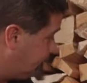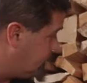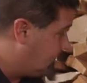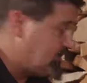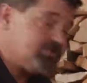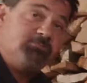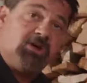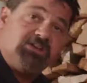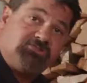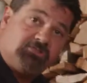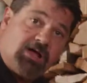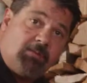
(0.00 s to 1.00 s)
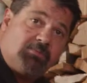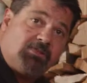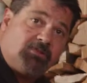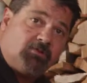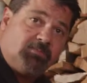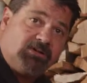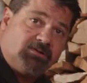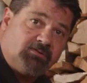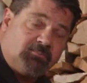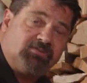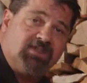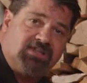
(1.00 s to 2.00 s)
This might drop a little bit,
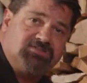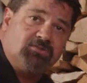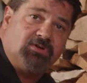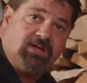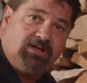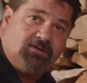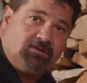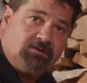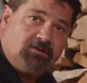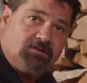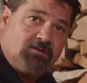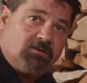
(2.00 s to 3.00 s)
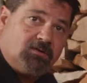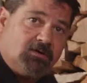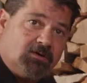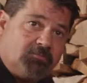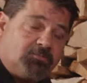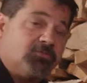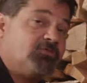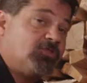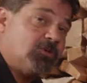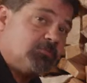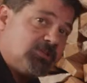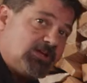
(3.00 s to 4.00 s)
but that's okay.
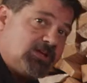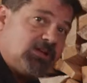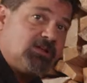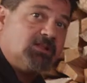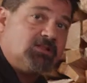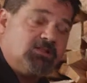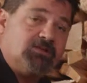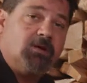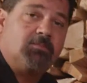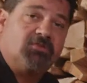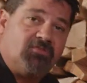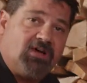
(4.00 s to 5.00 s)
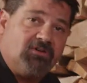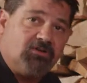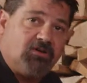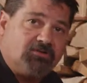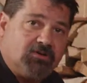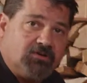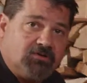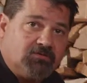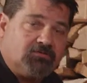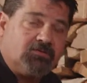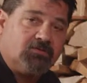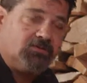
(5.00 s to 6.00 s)
Preferably the number 500
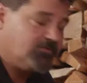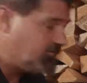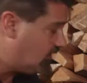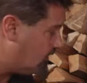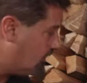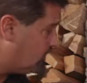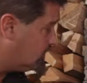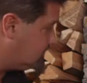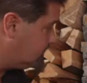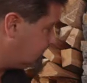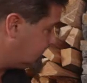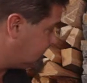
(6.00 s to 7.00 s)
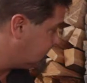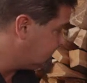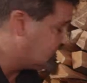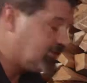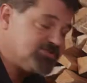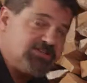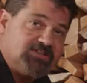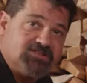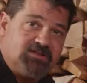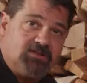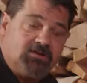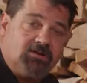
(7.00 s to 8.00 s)
for a Fahrenheit or 260 Celsius.
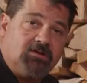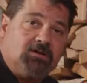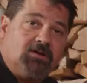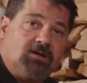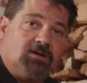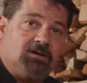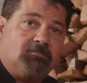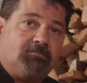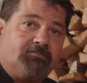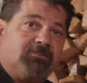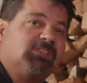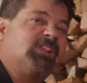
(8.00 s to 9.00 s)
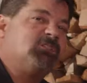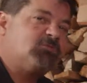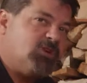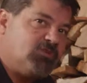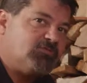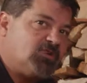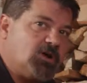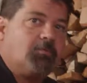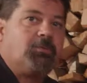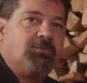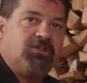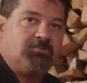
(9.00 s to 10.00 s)
Let it run for a
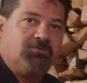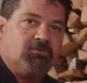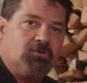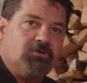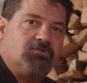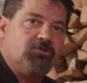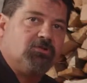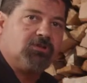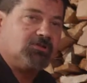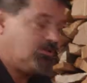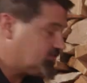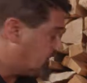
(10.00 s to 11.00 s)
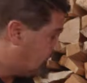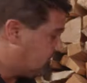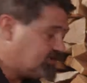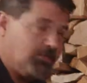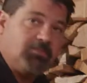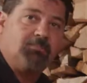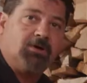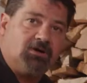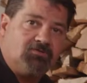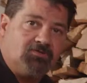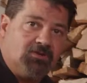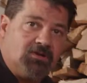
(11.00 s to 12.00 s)
couple minutes before you fully close it. If it's up above